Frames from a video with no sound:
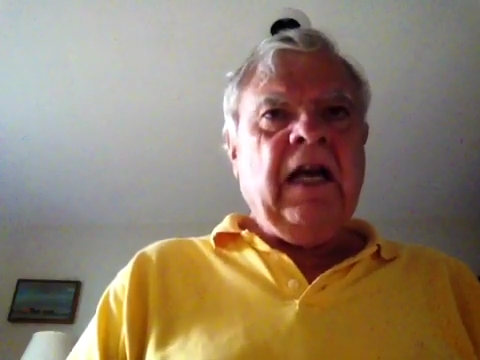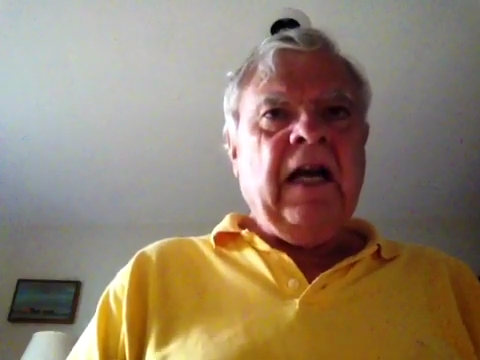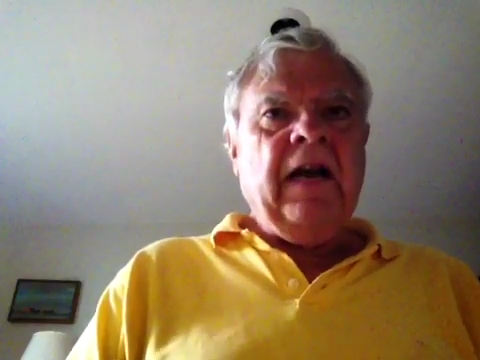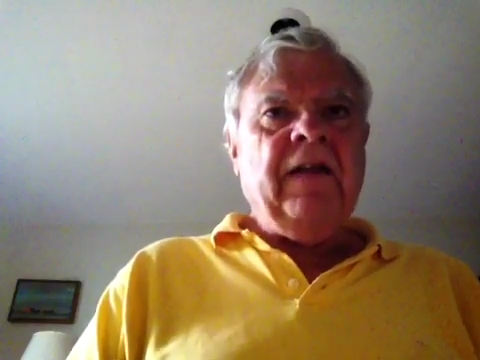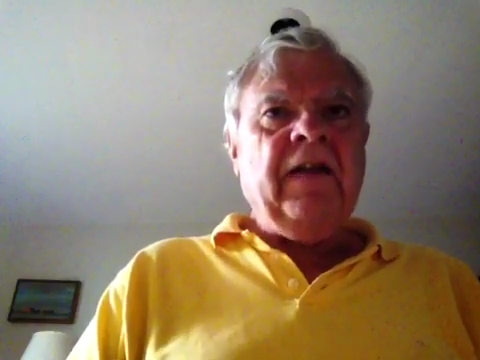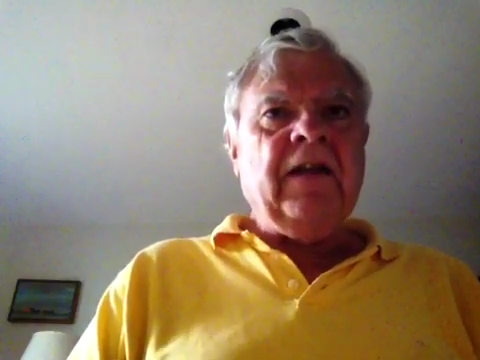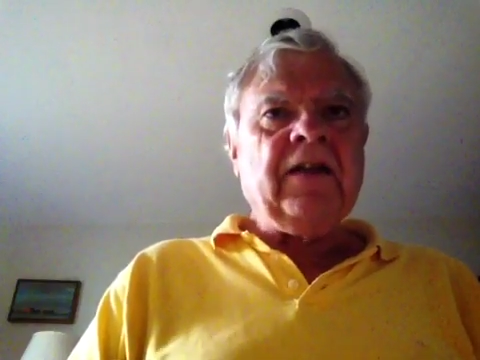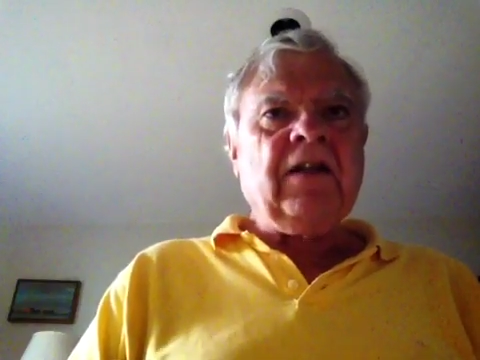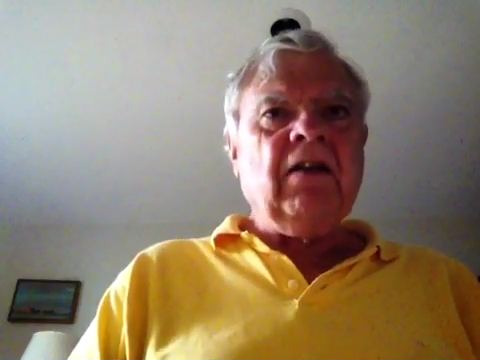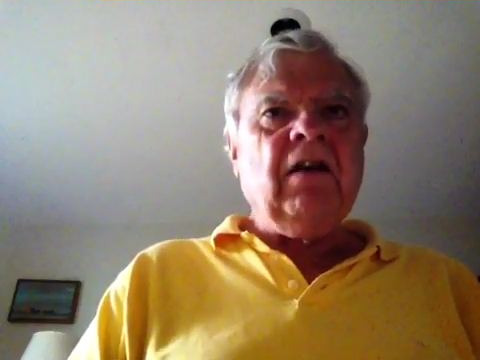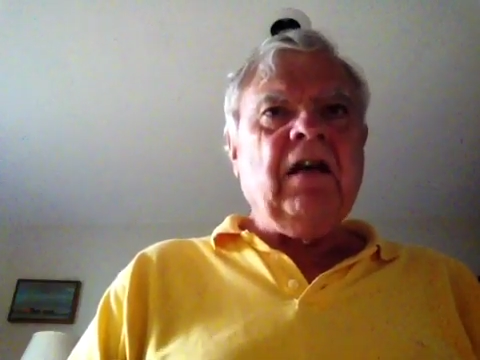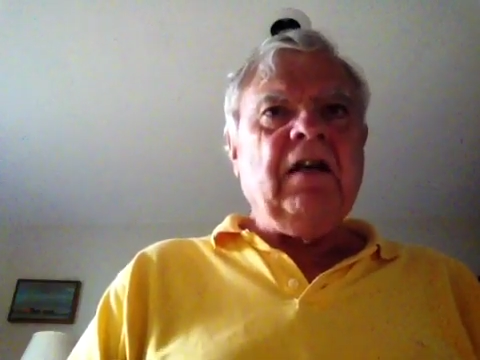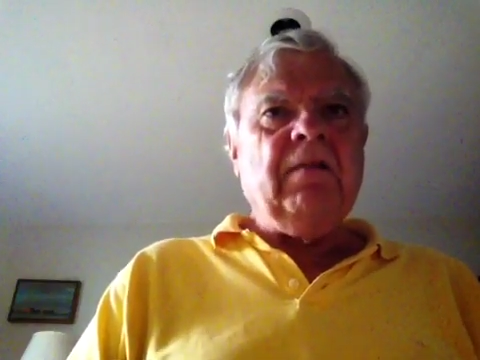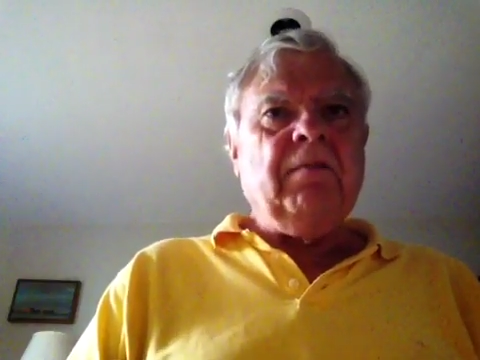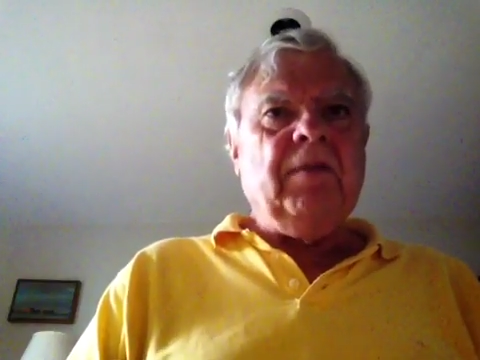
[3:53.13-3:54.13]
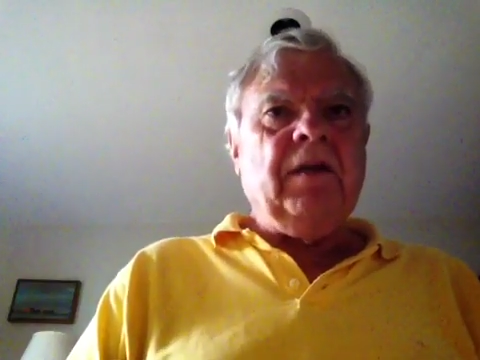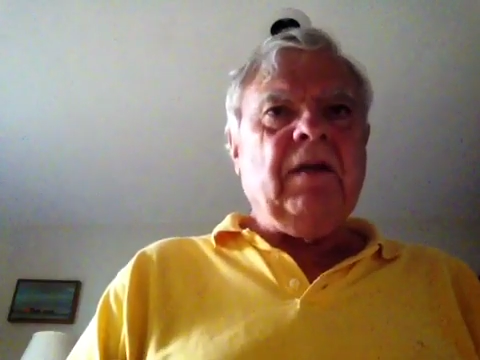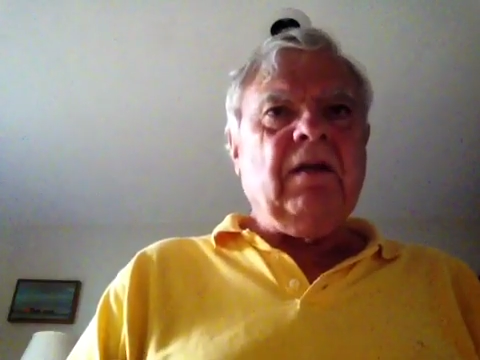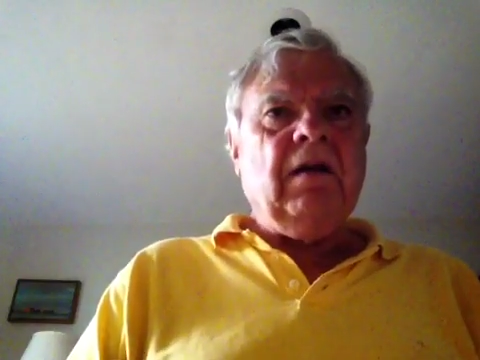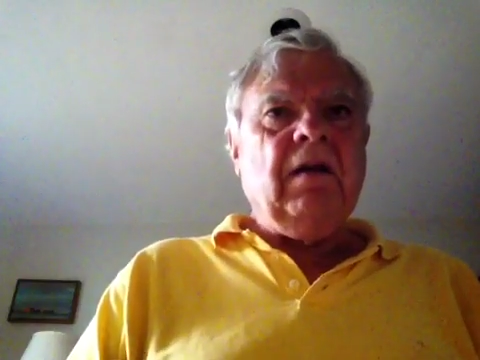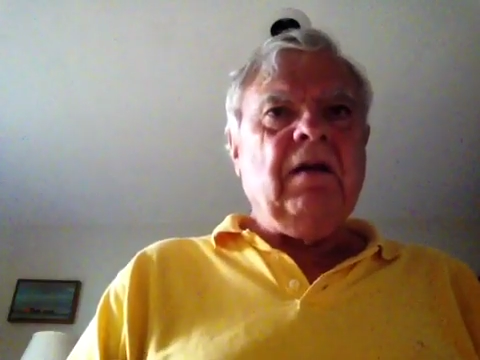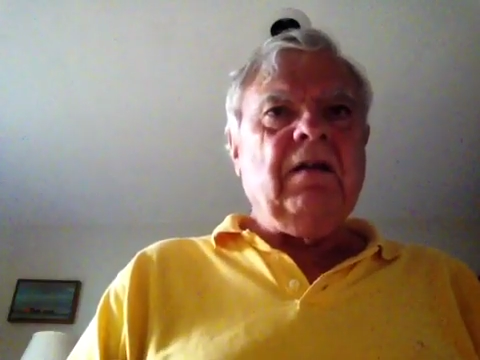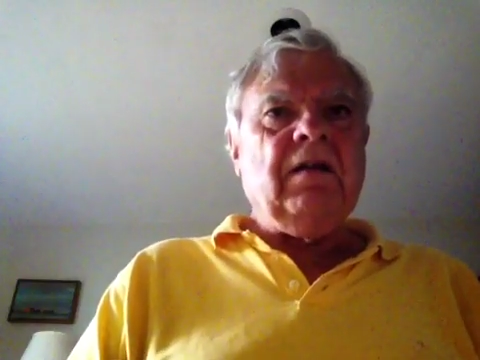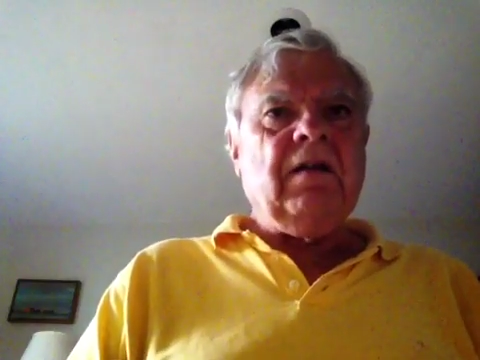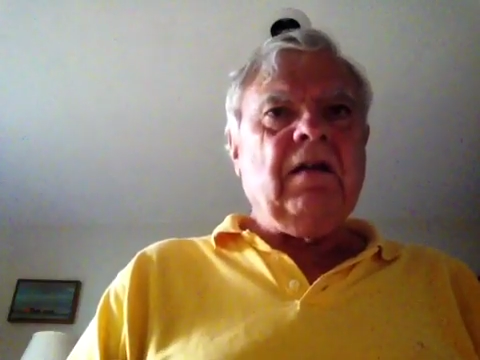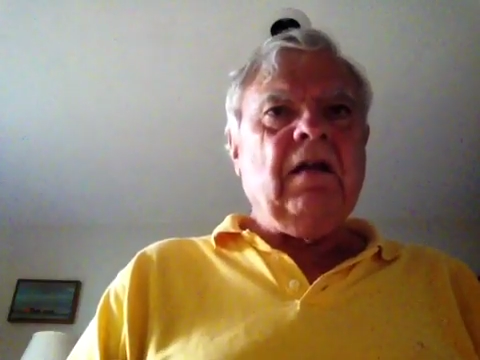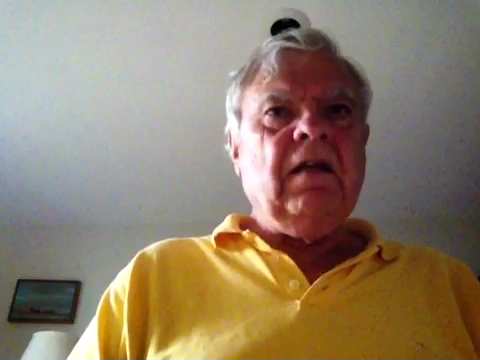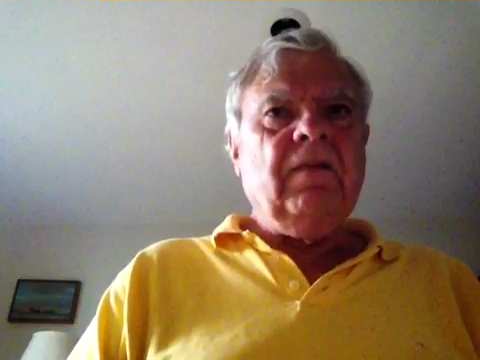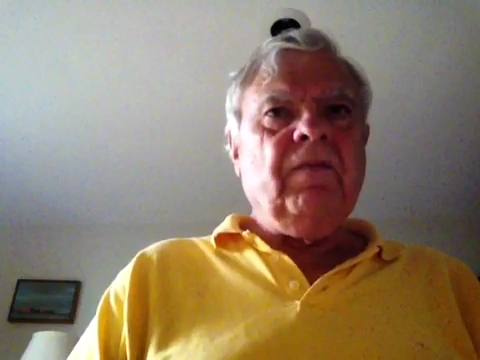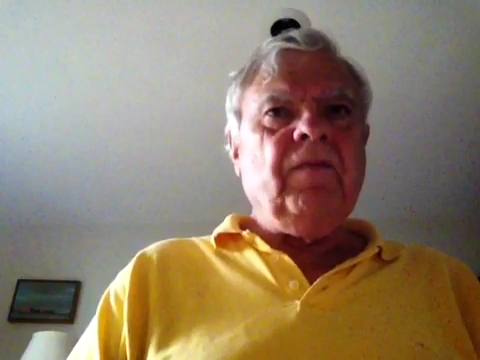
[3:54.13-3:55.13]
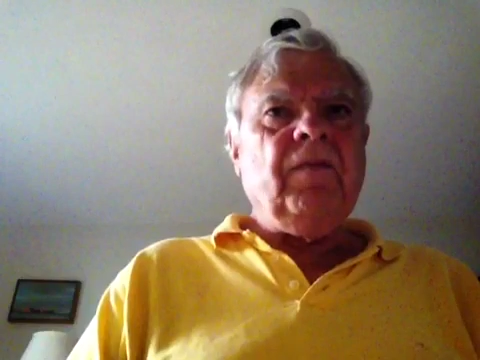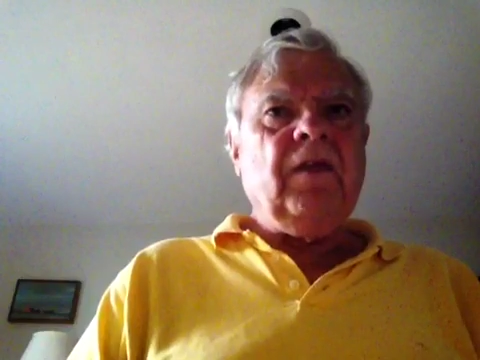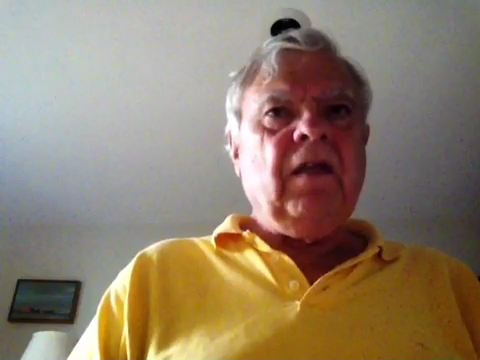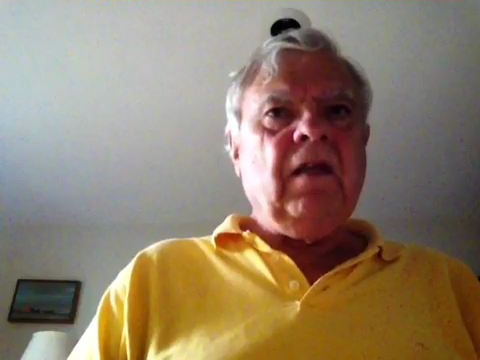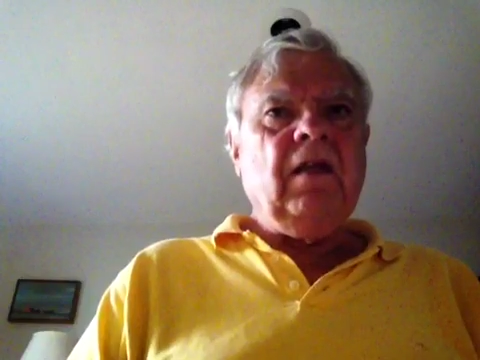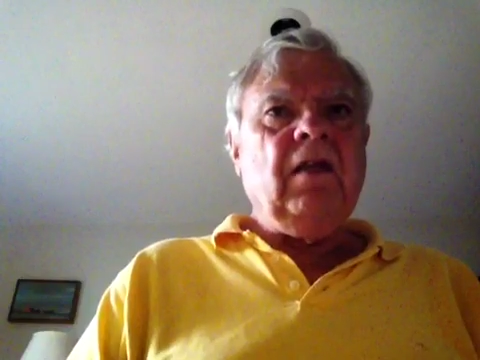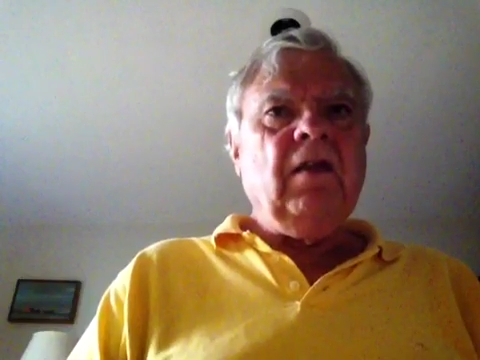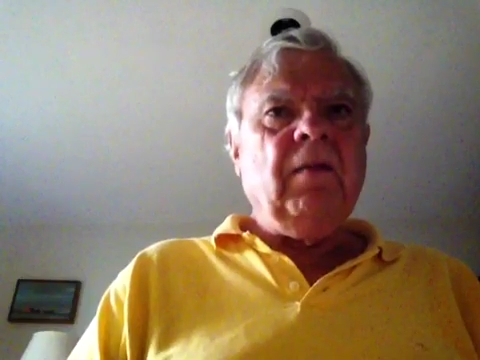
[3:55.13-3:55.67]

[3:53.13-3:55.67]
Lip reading: And that's good because the